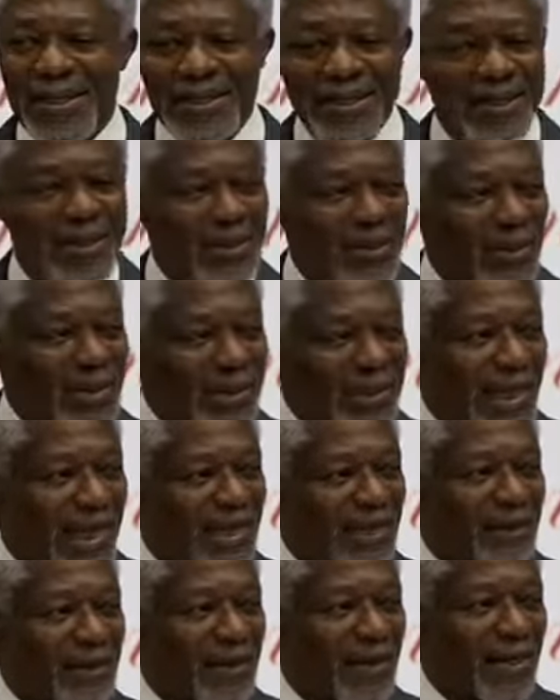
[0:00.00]
So,
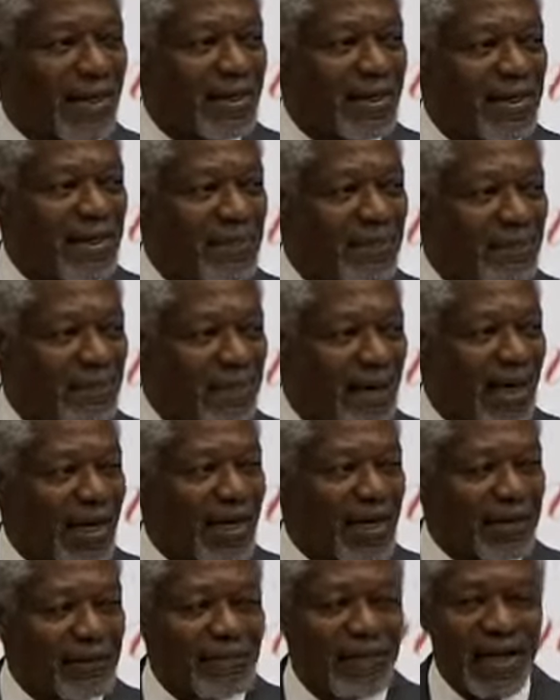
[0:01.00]
gentlemen, my
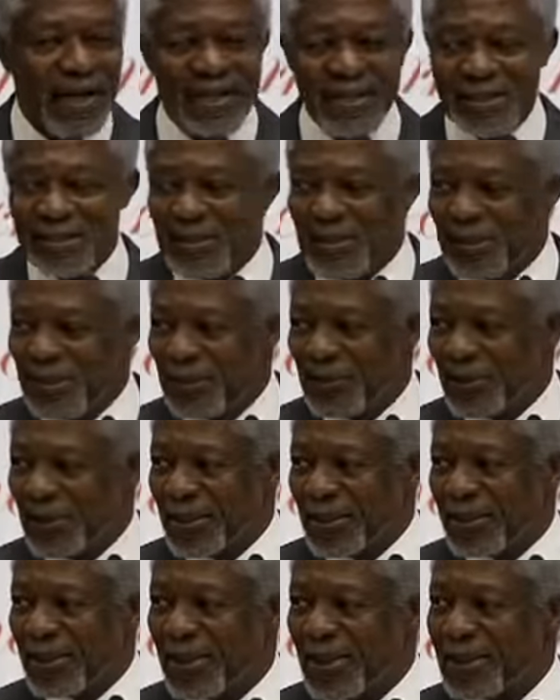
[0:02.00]
advice to you
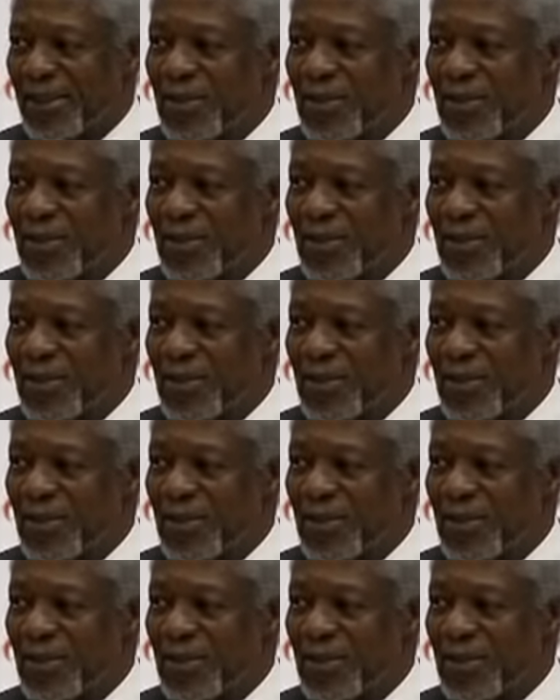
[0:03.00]
is